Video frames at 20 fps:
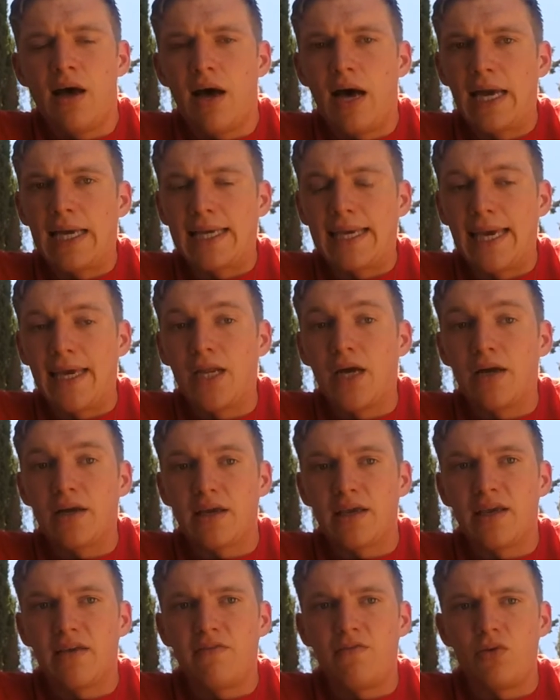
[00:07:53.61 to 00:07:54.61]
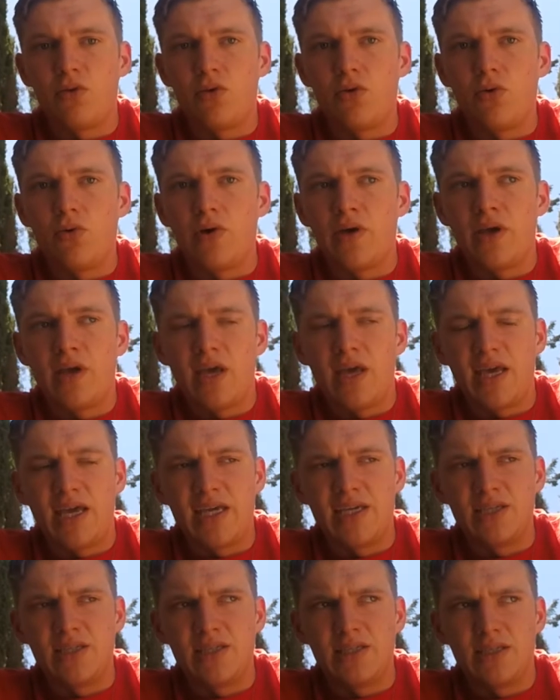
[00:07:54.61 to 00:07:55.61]
I cannot give you
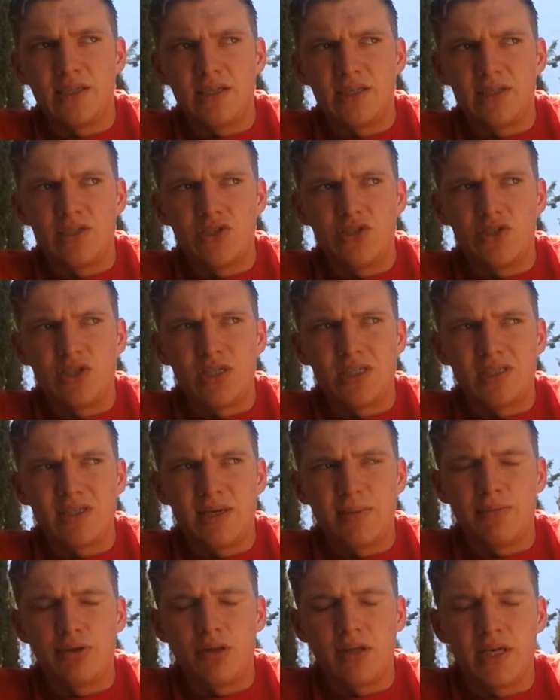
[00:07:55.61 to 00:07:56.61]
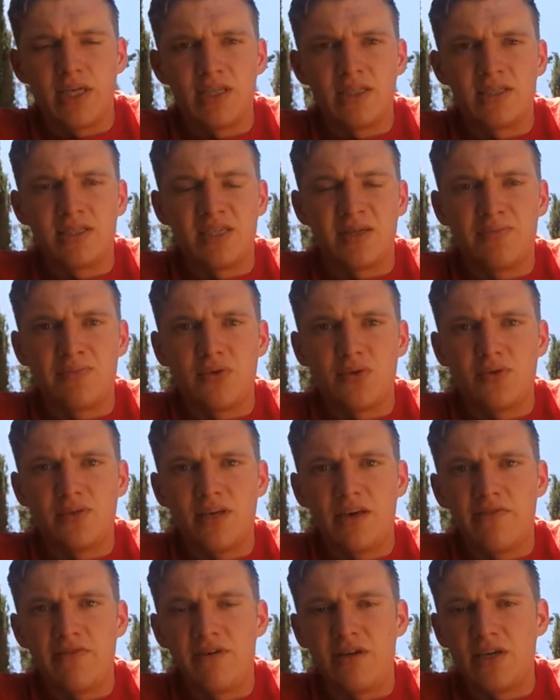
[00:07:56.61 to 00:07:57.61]
just a plain simple
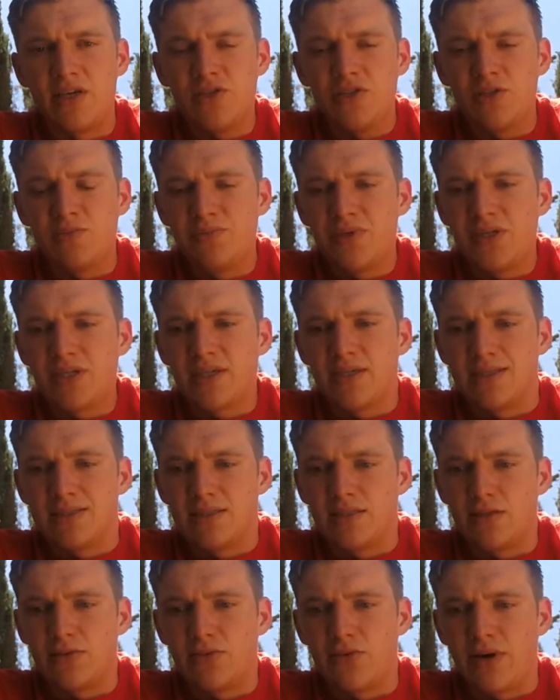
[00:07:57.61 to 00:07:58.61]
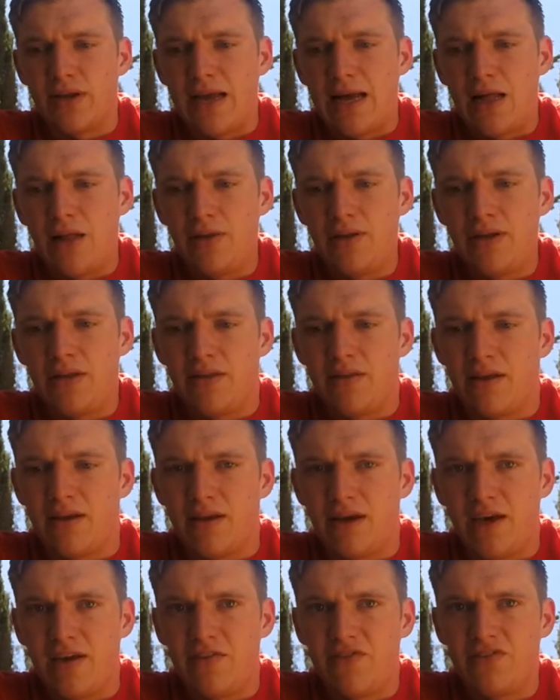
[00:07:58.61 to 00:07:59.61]
definition, because the reality that
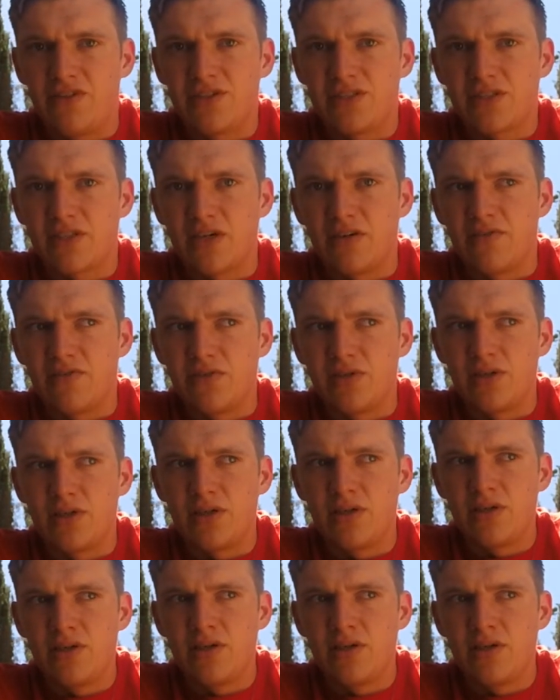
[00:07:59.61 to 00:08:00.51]
I've discovered